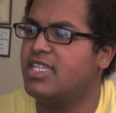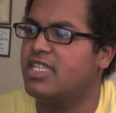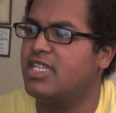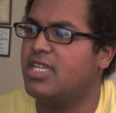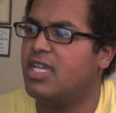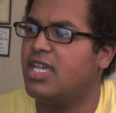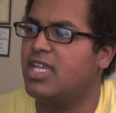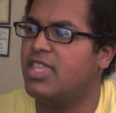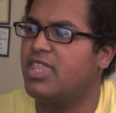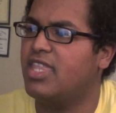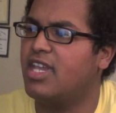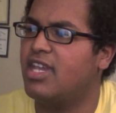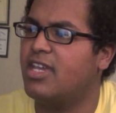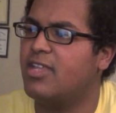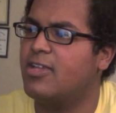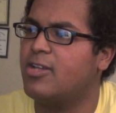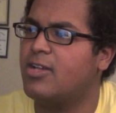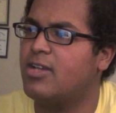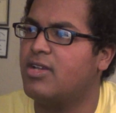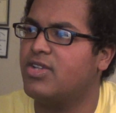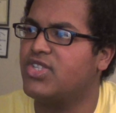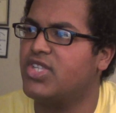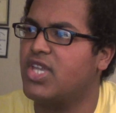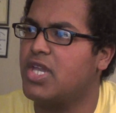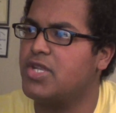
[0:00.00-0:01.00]
that
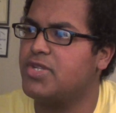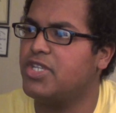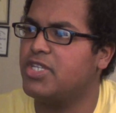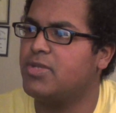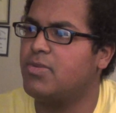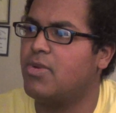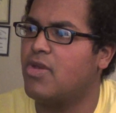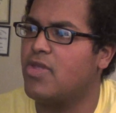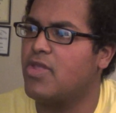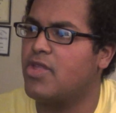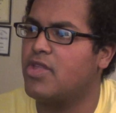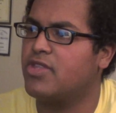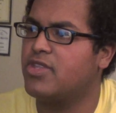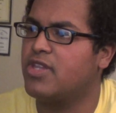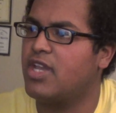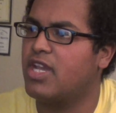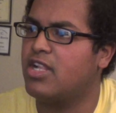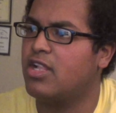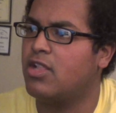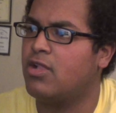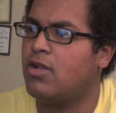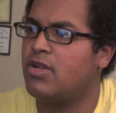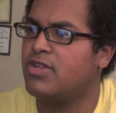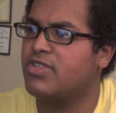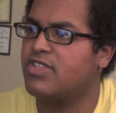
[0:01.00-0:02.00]
Sanji's mother died
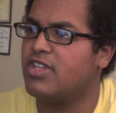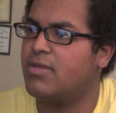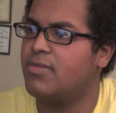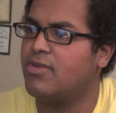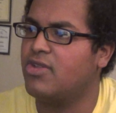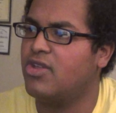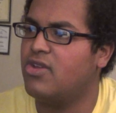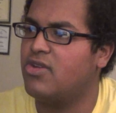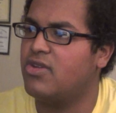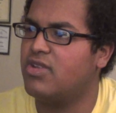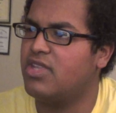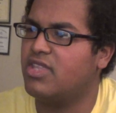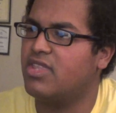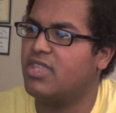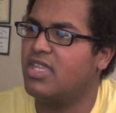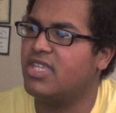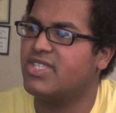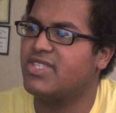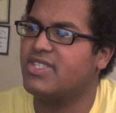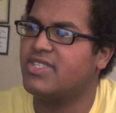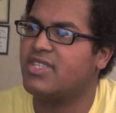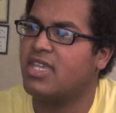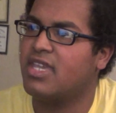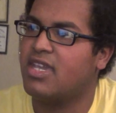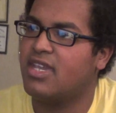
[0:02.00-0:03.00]
a long time ago. That's
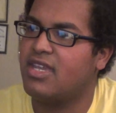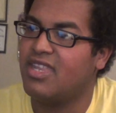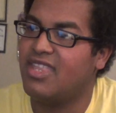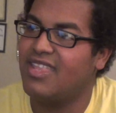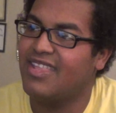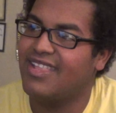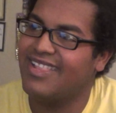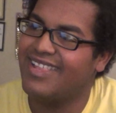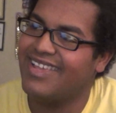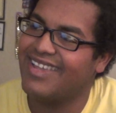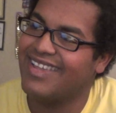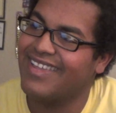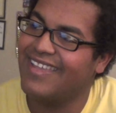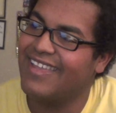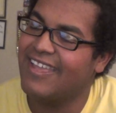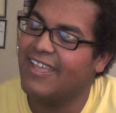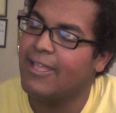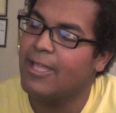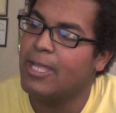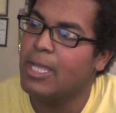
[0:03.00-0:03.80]
sad. Like,